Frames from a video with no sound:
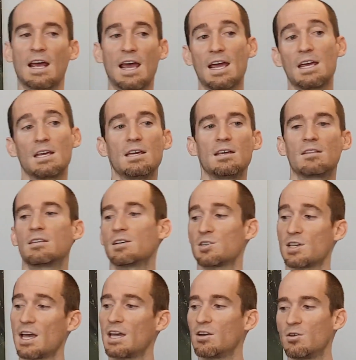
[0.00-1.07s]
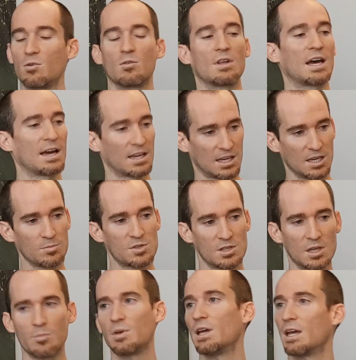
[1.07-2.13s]
Hey, eat this. Hey, do that. Keep
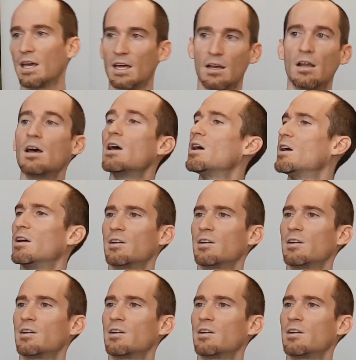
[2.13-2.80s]
sleeping in.